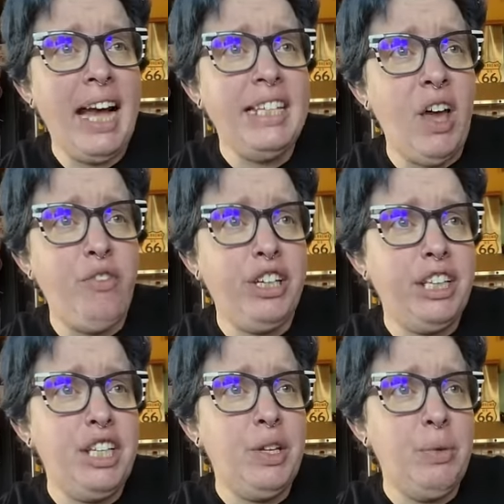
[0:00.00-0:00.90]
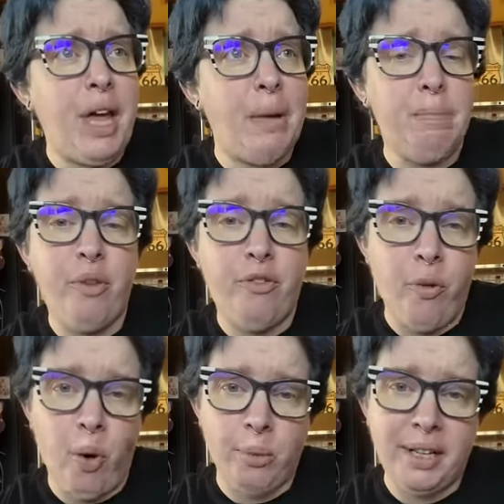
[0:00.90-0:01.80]
I definitely knew that
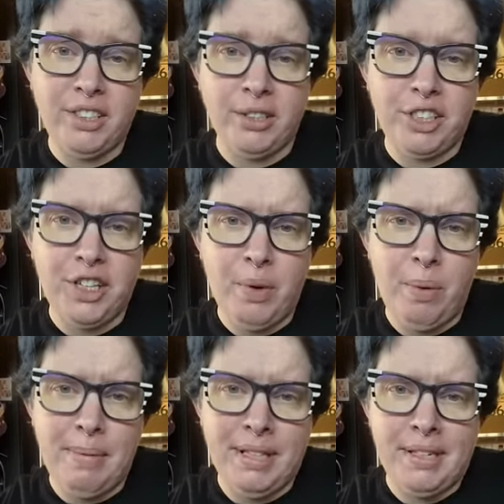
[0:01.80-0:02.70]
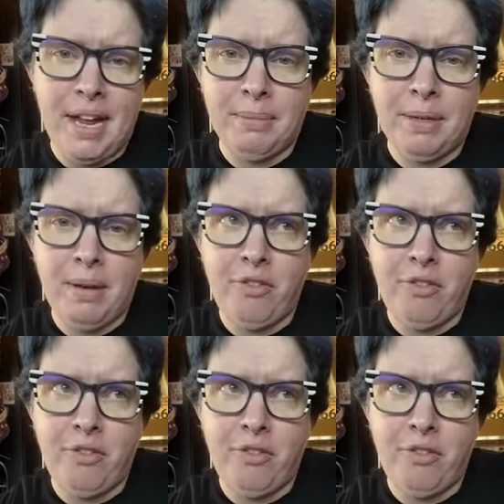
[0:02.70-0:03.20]
before researching the women's names in my